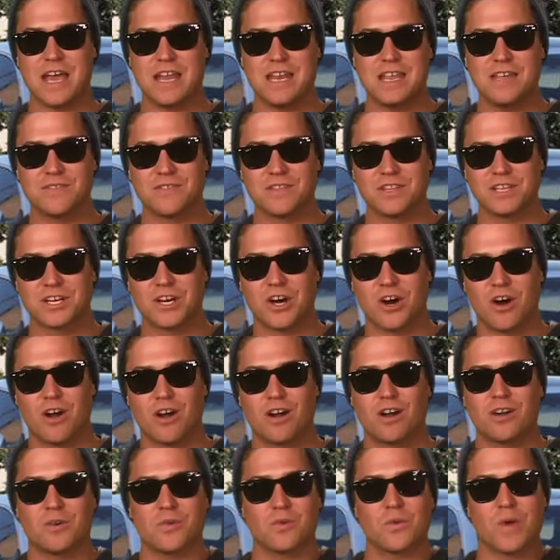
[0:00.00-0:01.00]
and even the
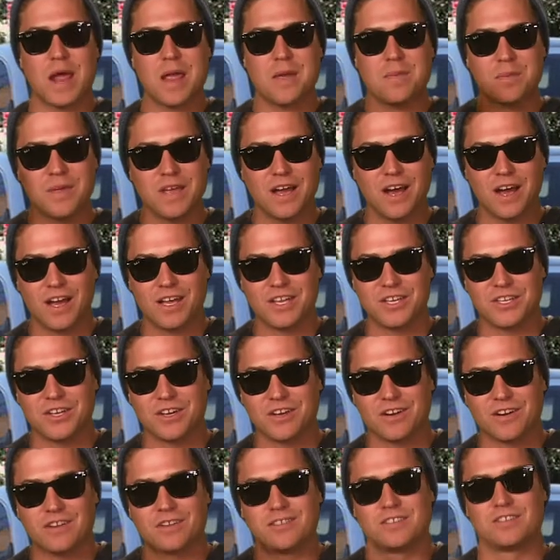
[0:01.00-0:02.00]
car right behind
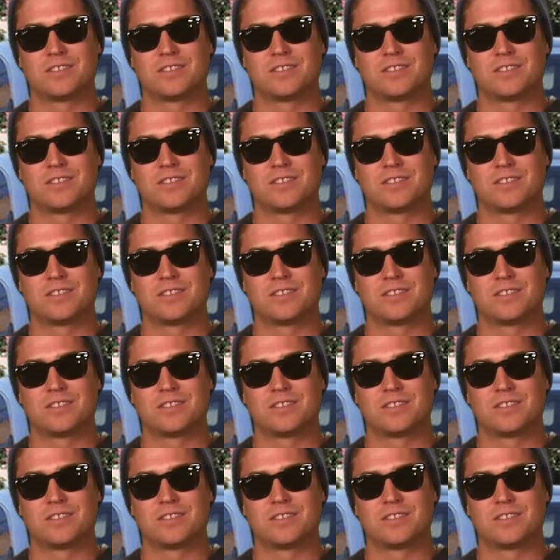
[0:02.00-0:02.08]
you.